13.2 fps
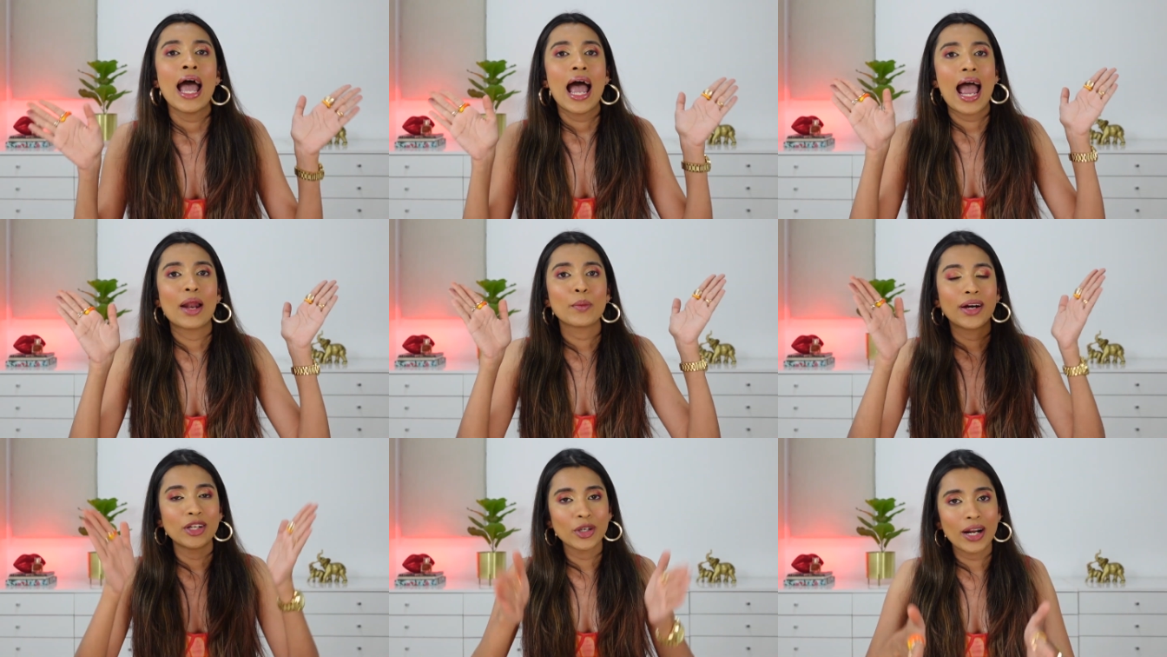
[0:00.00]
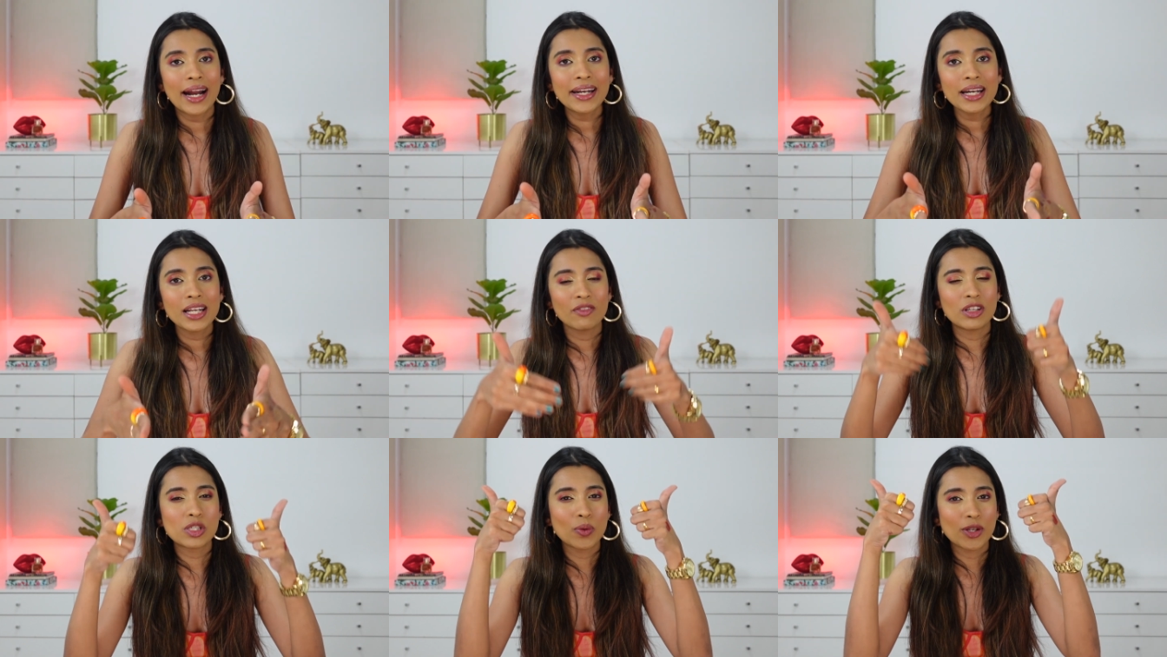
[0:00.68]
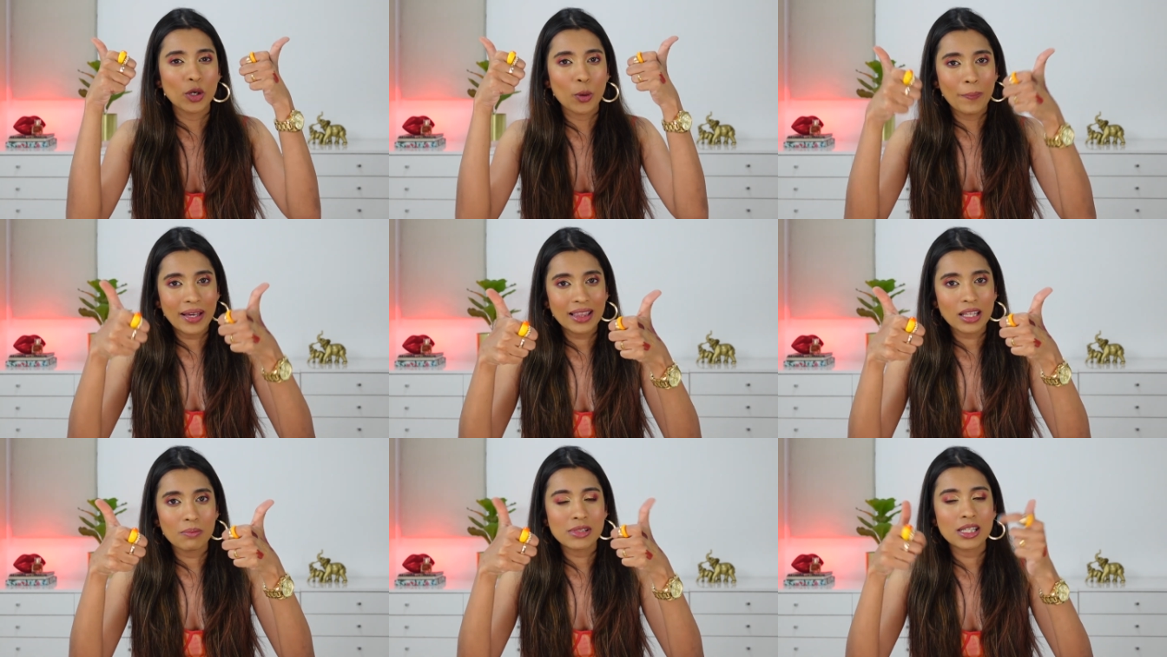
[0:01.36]
And while you're at it, give this video a
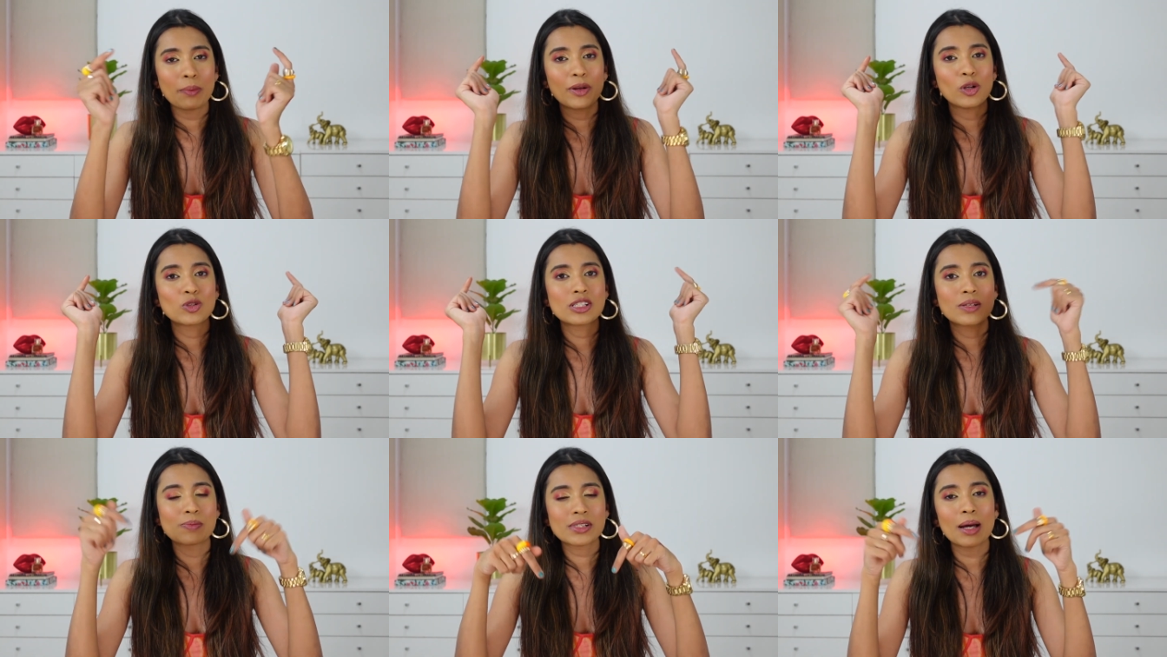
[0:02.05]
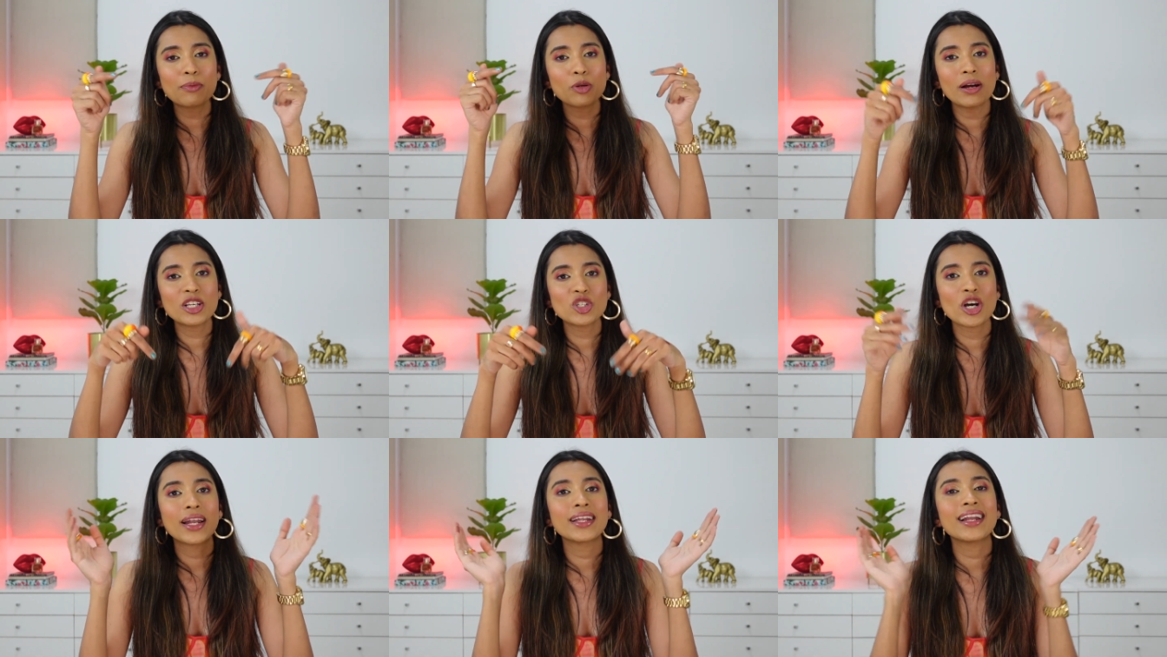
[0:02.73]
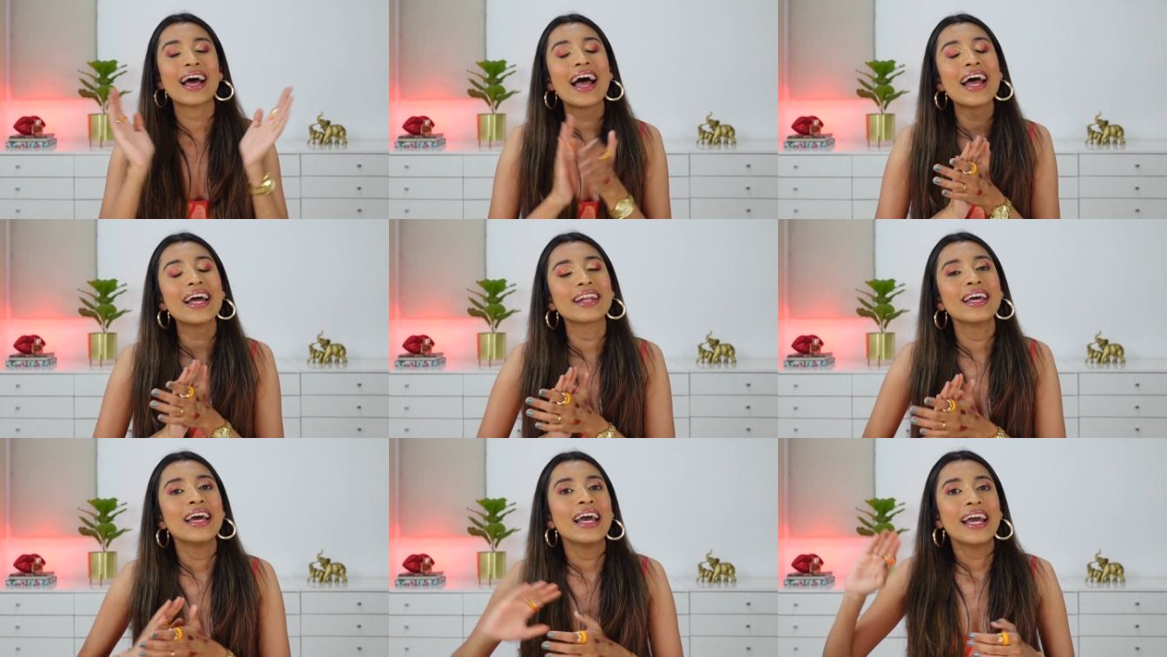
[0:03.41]
big thumbs up and also subscribe to my channel
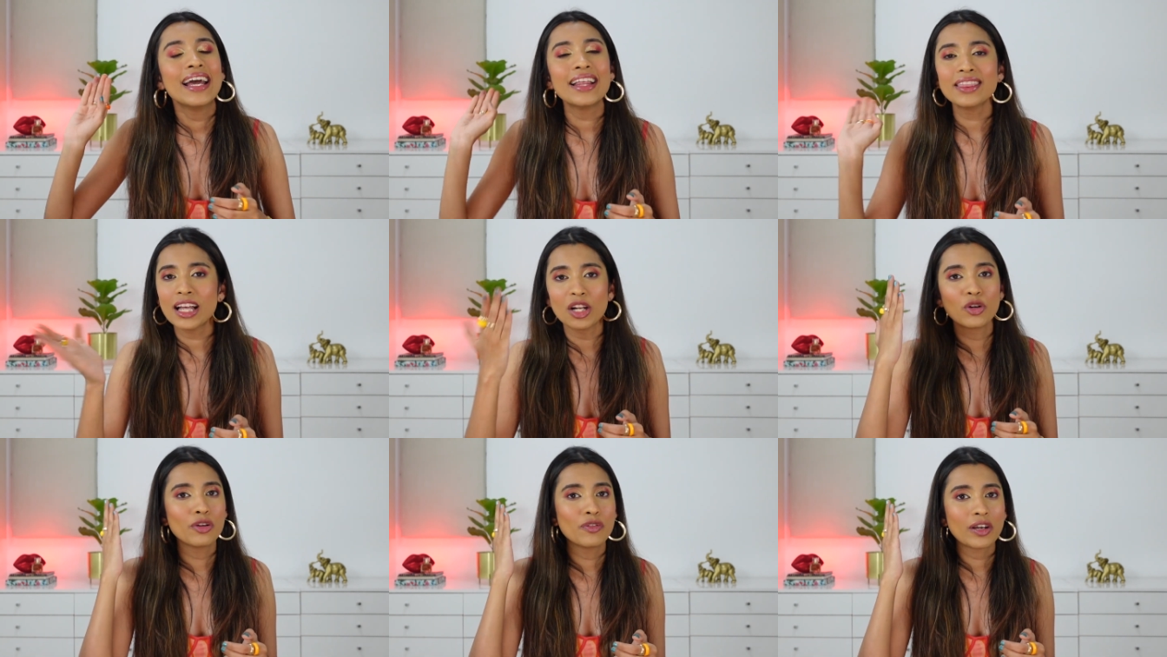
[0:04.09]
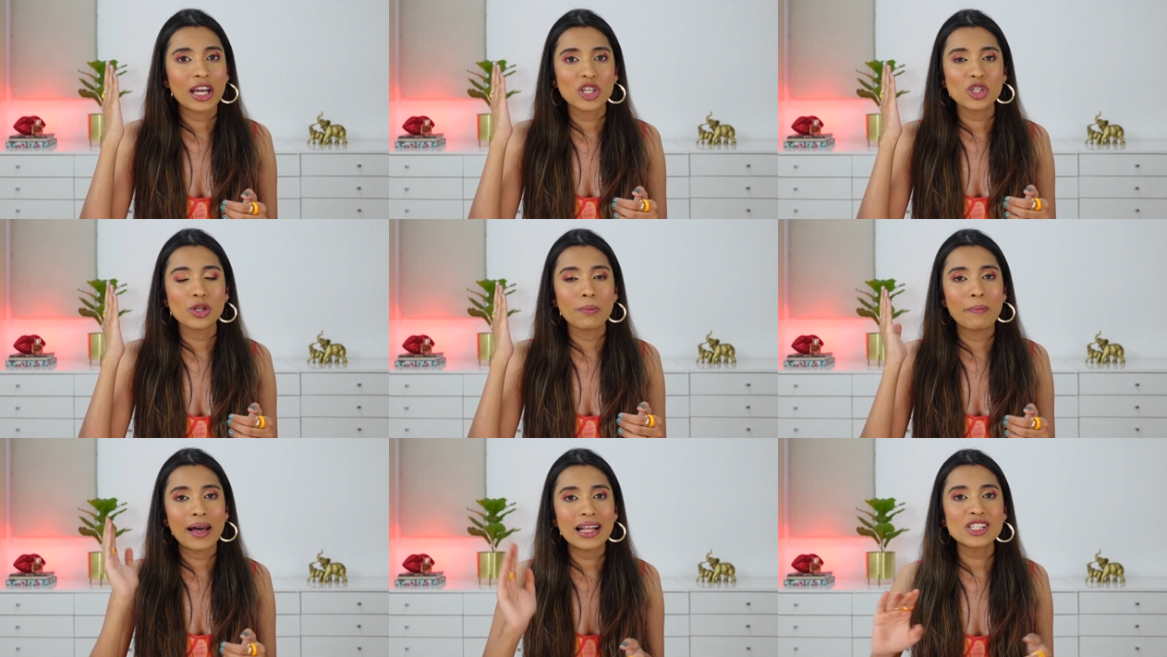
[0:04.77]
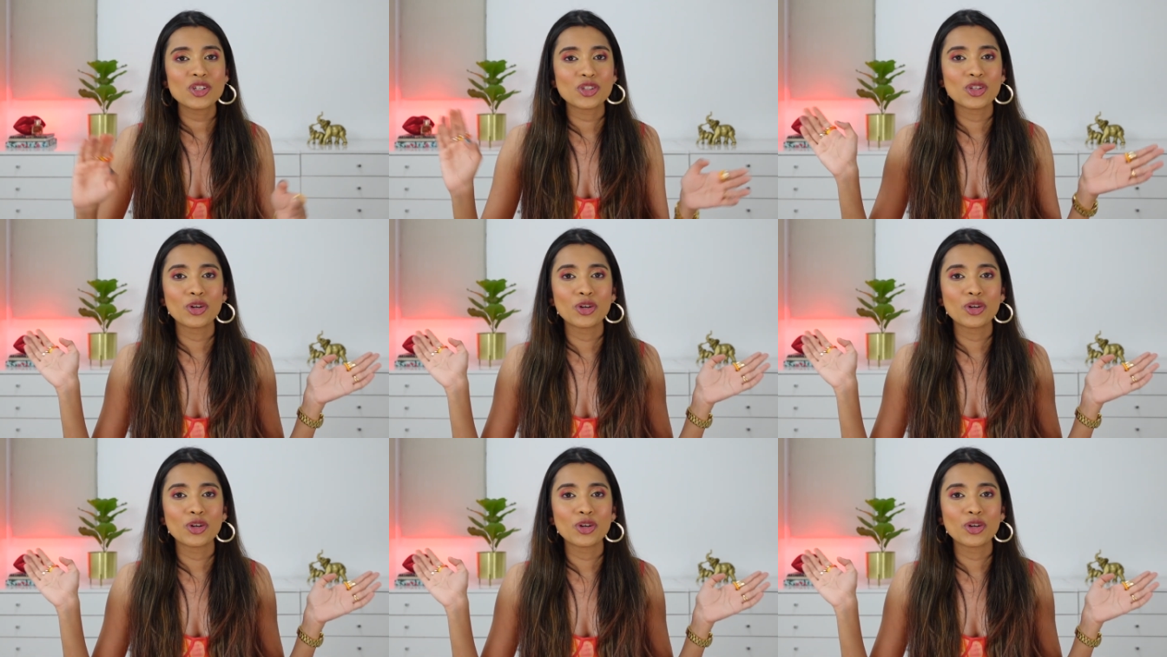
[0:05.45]
and hit that notification bell so you're